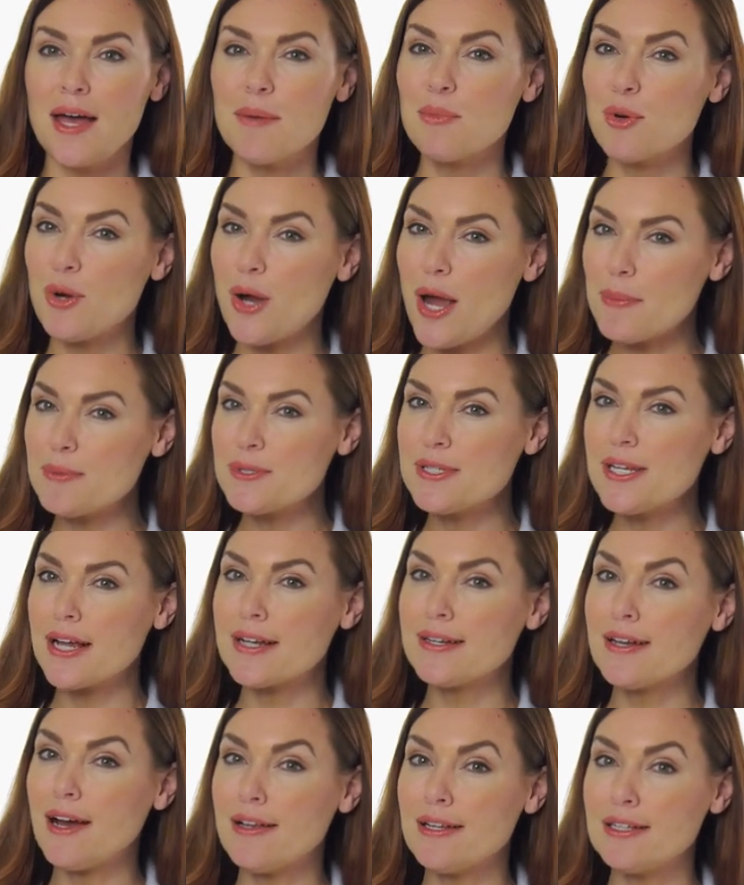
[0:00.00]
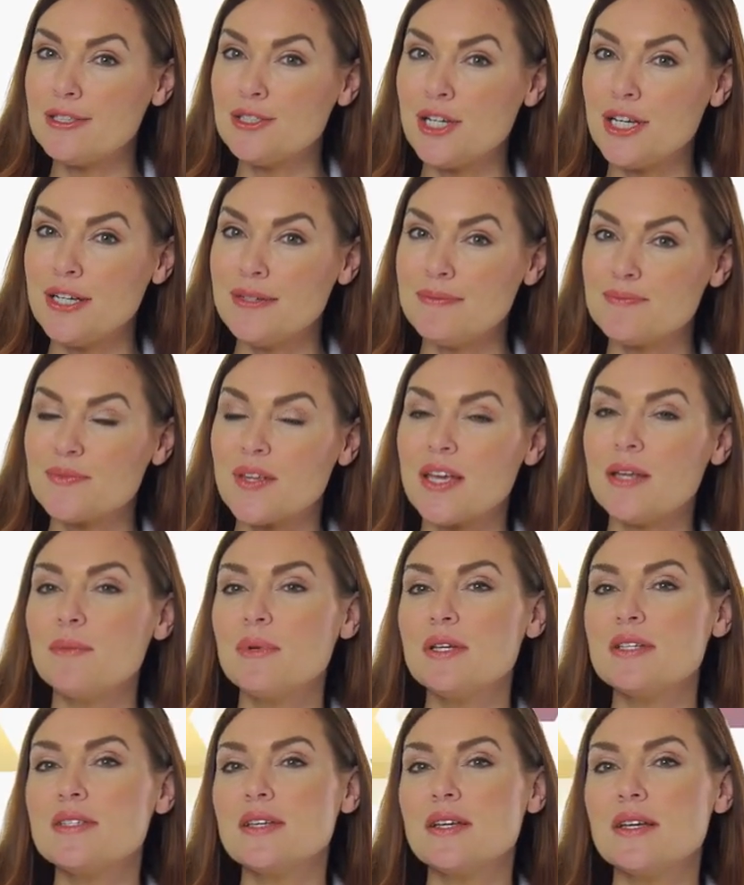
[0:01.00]
Perhaps technology can
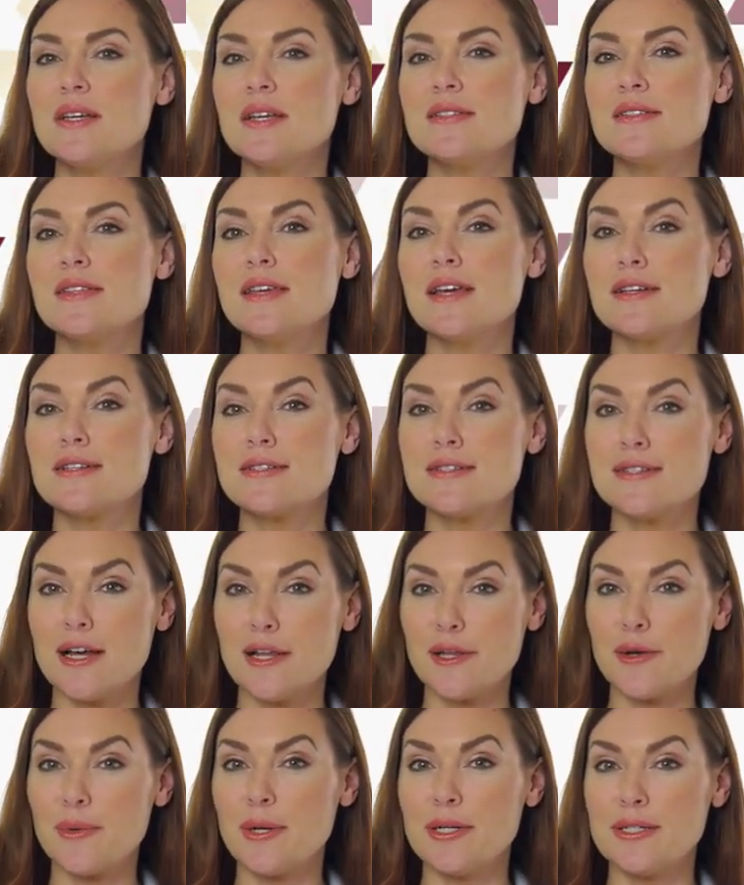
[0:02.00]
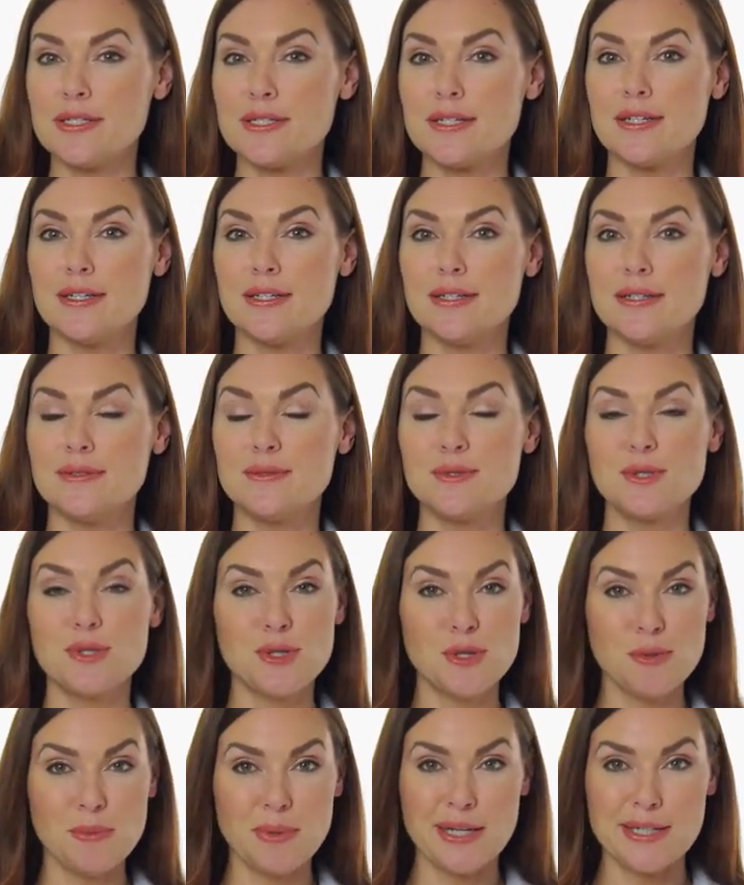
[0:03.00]
be seen as the accelerant to
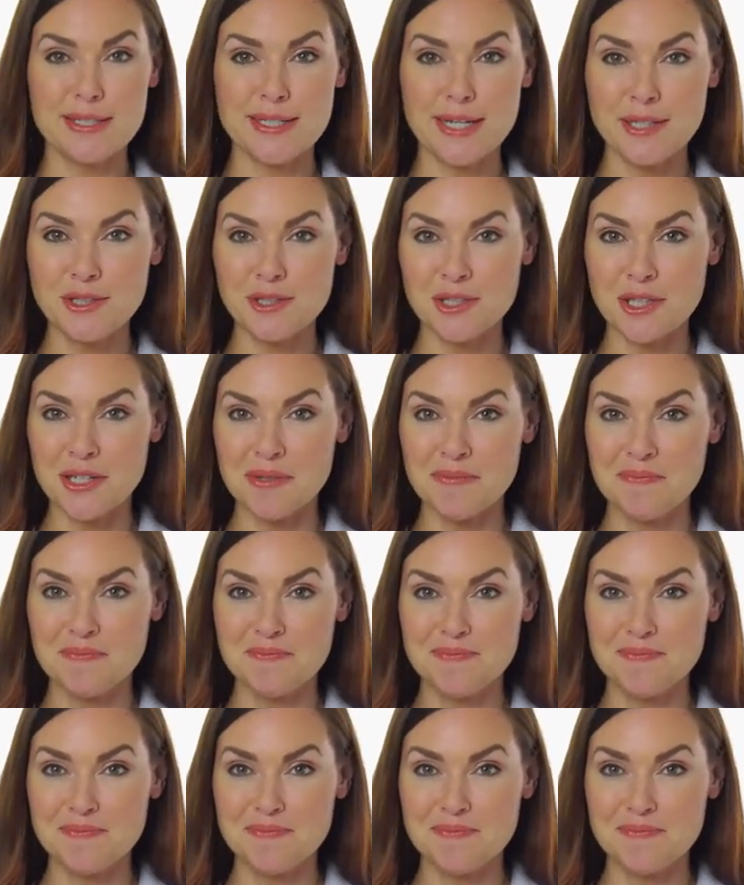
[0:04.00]
human intention.